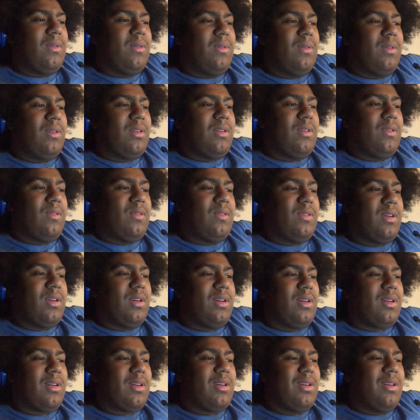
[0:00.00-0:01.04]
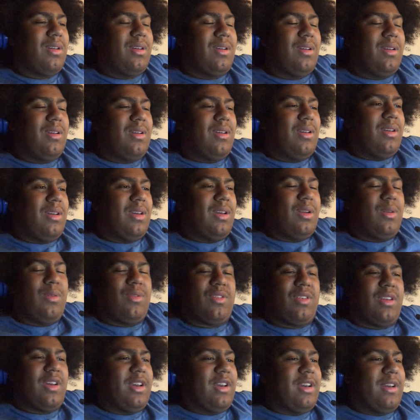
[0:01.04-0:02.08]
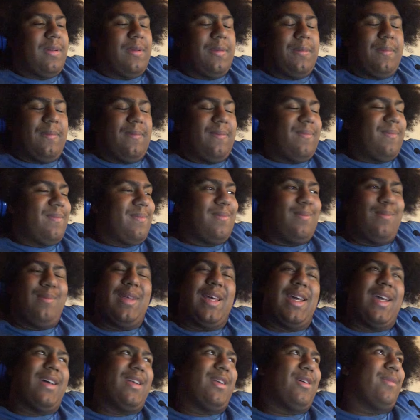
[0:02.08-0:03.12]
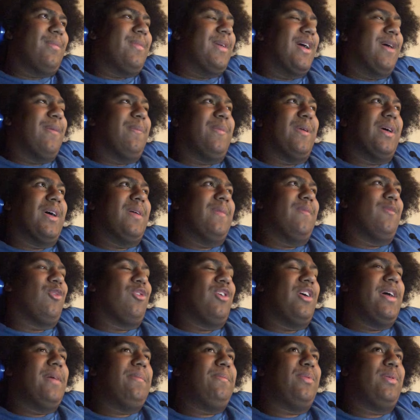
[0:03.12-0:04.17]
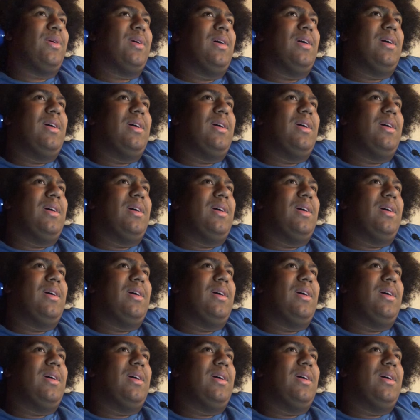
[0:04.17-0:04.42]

What the fuck? And it was like, man, oh man, but rip.